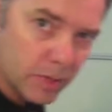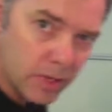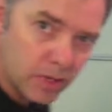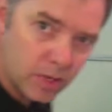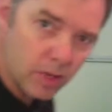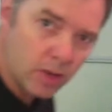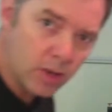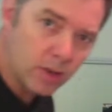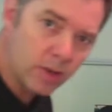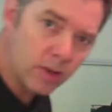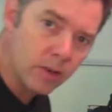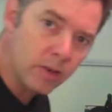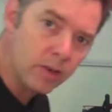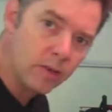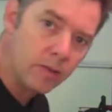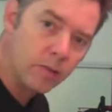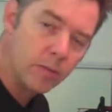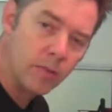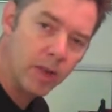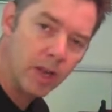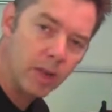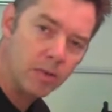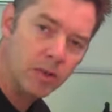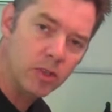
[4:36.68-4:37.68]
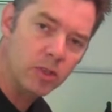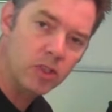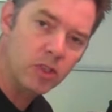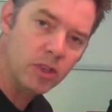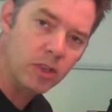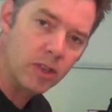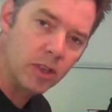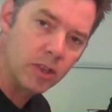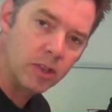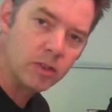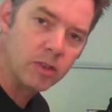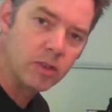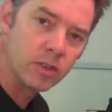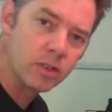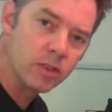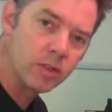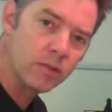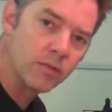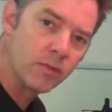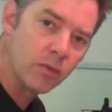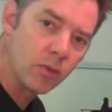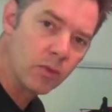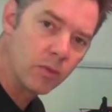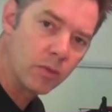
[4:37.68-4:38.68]
daughter, Baby G, has just
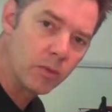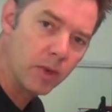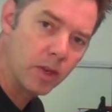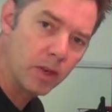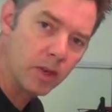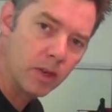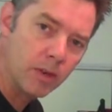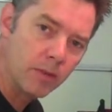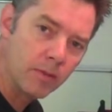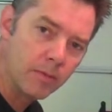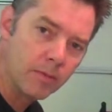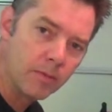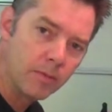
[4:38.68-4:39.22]
informed me